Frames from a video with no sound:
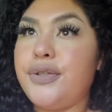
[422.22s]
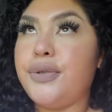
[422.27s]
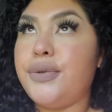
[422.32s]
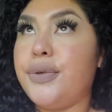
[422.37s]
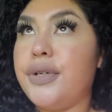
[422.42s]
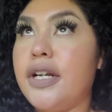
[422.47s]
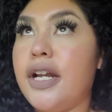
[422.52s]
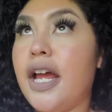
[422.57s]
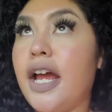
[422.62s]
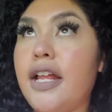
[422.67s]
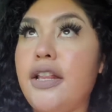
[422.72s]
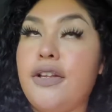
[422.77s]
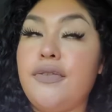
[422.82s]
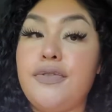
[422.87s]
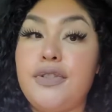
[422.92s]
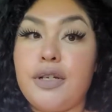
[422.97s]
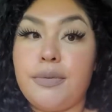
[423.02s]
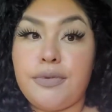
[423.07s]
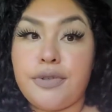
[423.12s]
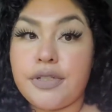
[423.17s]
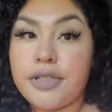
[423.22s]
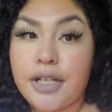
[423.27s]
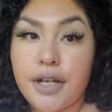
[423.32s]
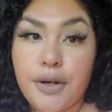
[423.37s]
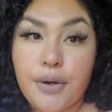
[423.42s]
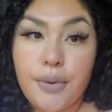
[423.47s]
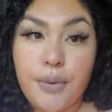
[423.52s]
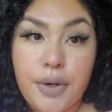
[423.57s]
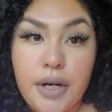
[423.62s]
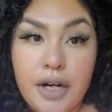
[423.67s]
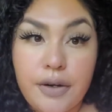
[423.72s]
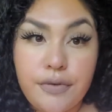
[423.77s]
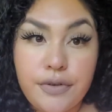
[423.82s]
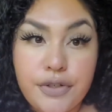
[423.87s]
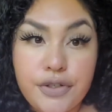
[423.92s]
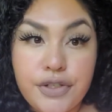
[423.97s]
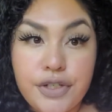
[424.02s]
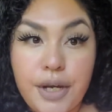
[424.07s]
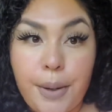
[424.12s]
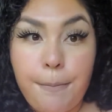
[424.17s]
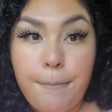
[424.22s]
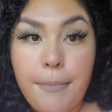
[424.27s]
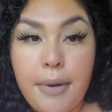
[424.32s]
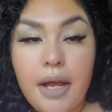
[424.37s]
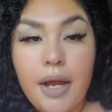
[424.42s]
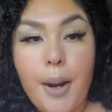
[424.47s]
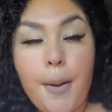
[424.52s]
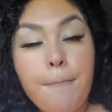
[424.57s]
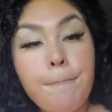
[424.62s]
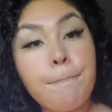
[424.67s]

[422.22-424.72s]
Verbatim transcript: do an end of summer sale whatever shit but